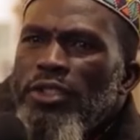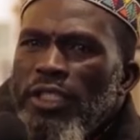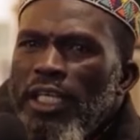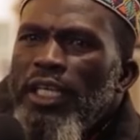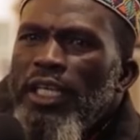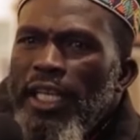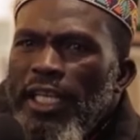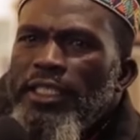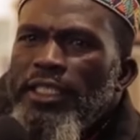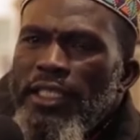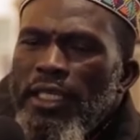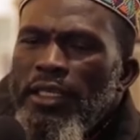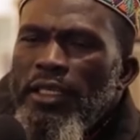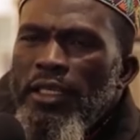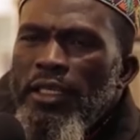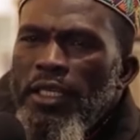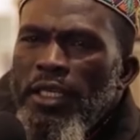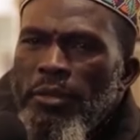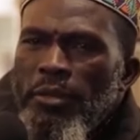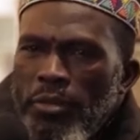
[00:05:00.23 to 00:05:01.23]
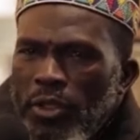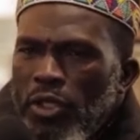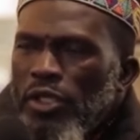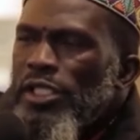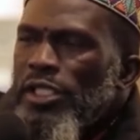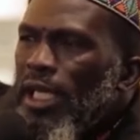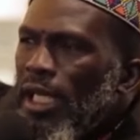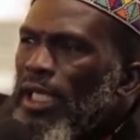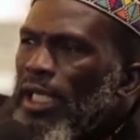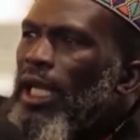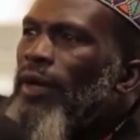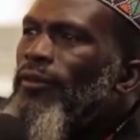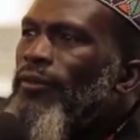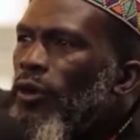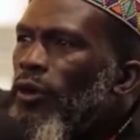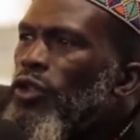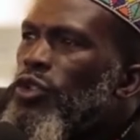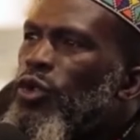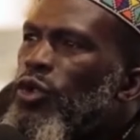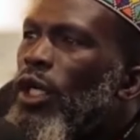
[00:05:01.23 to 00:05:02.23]
children later, because they can't
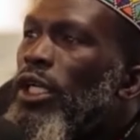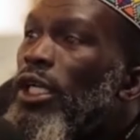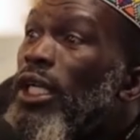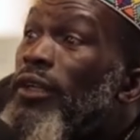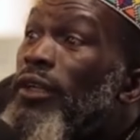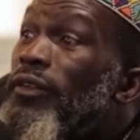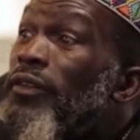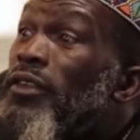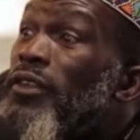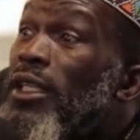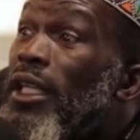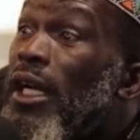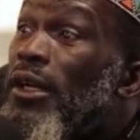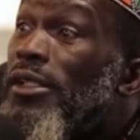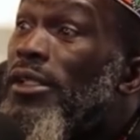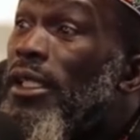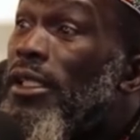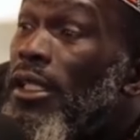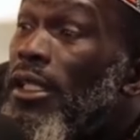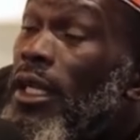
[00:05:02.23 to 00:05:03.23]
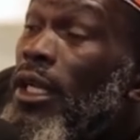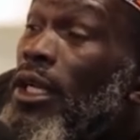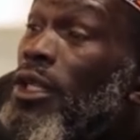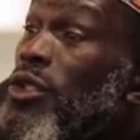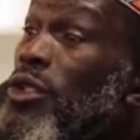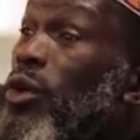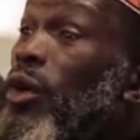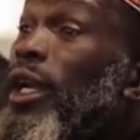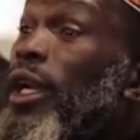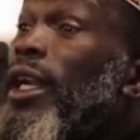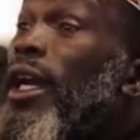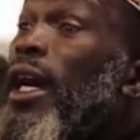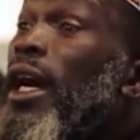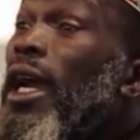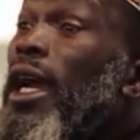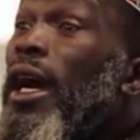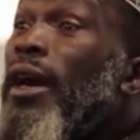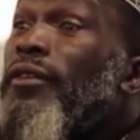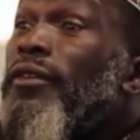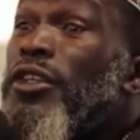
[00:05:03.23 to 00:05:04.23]
afford 250,000 to go and
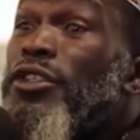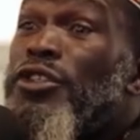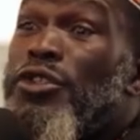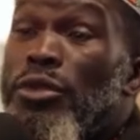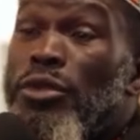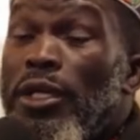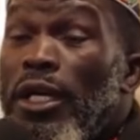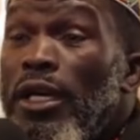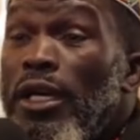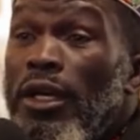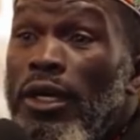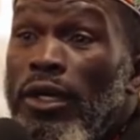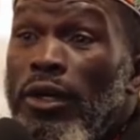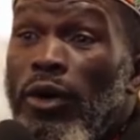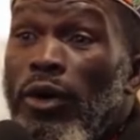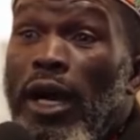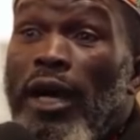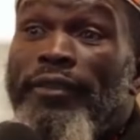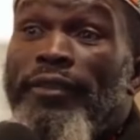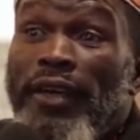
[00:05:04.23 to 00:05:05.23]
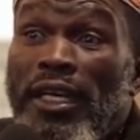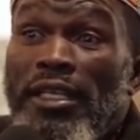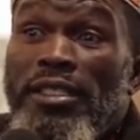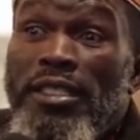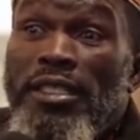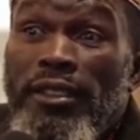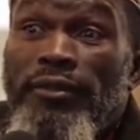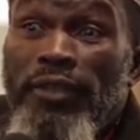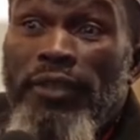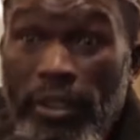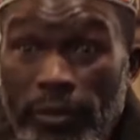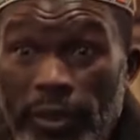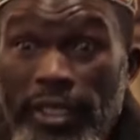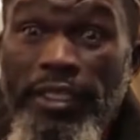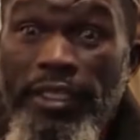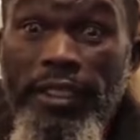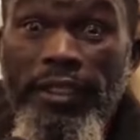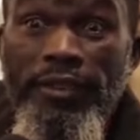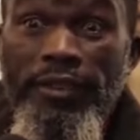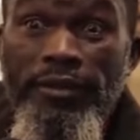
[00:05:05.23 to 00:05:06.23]
hire Aventura or Avante for a
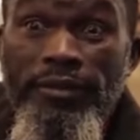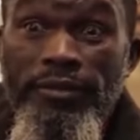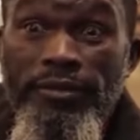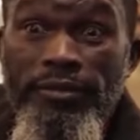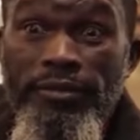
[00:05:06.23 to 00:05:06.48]
wedding,